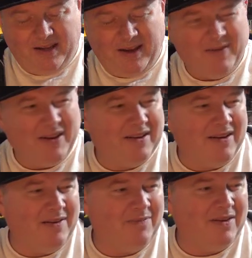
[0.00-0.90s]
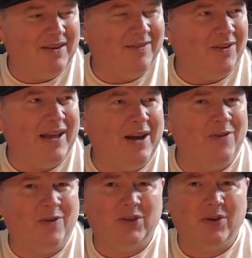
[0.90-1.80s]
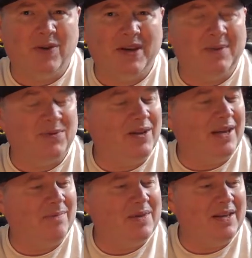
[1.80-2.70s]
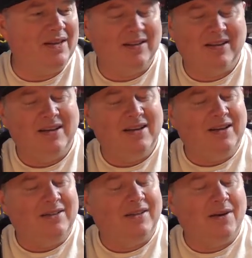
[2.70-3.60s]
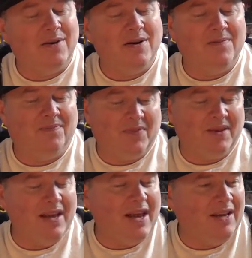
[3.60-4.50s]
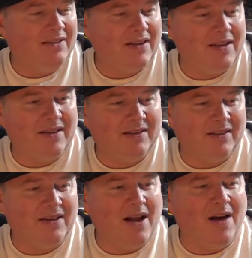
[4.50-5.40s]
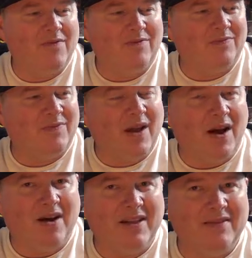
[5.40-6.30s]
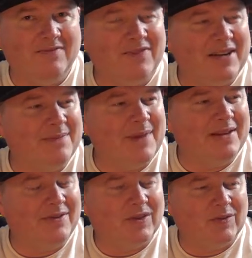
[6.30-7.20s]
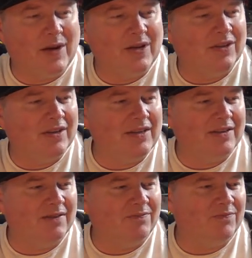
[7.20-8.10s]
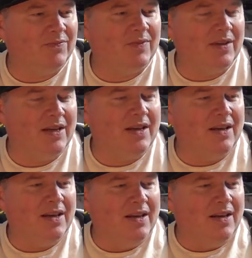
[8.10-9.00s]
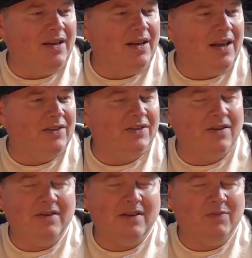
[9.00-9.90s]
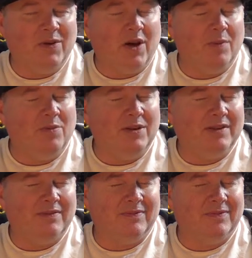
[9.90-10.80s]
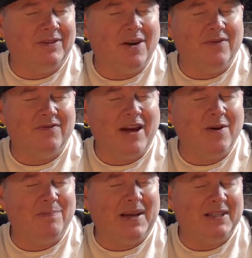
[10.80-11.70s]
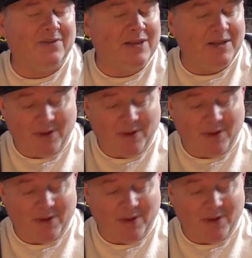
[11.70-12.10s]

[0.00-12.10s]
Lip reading: I think I've got a hell of a lot of shooting games on it at a minute. So yeah, I highly recommend the Switch. It's certainly, the library's turned around massively in the